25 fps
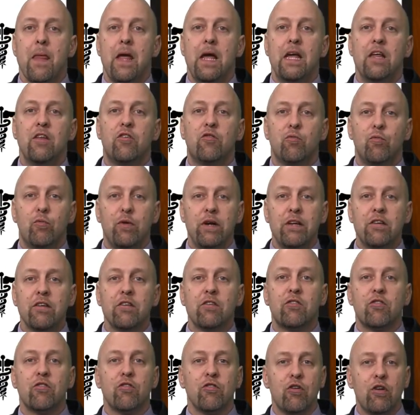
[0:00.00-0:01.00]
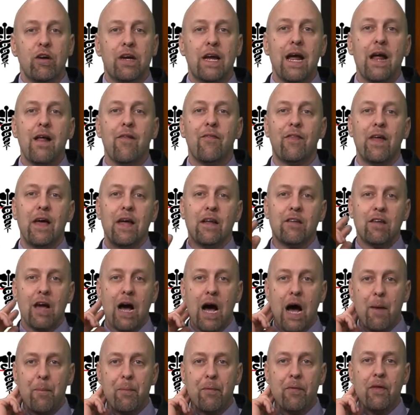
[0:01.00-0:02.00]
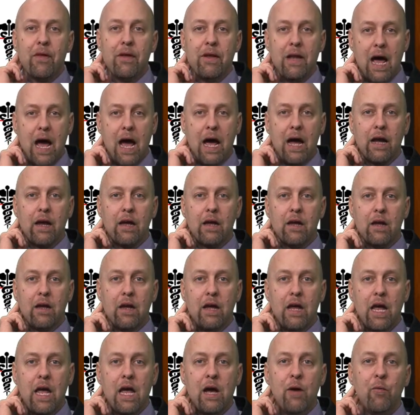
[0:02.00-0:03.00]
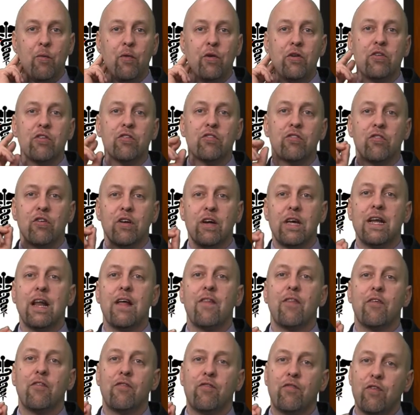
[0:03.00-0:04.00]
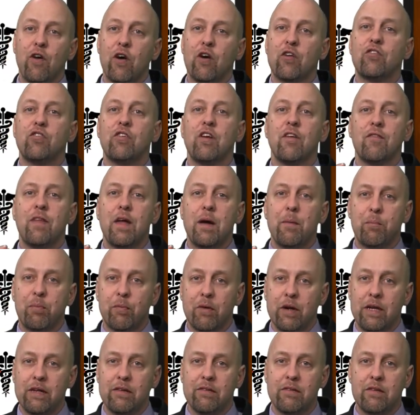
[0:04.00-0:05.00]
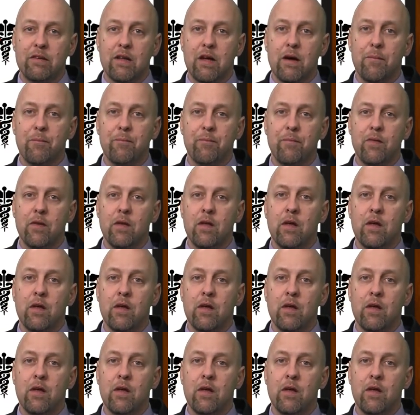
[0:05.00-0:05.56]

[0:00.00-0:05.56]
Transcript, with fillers: is we just look at that top of the neck and we're just looking at the function of that brain stem.